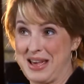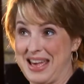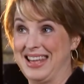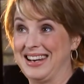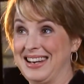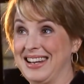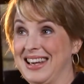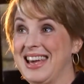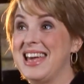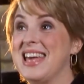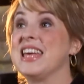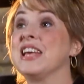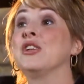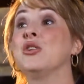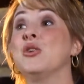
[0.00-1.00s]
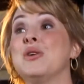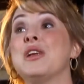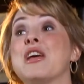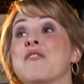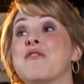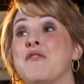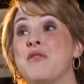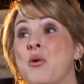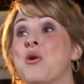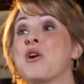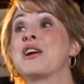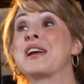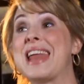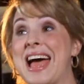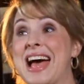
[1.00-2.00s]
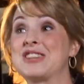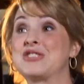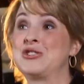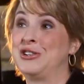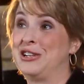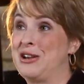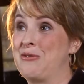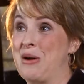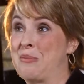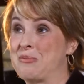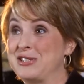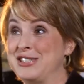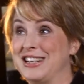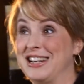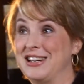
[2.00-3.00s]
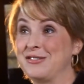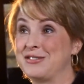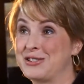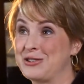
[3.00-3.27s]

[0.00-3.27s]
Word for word: men, including four nationally representative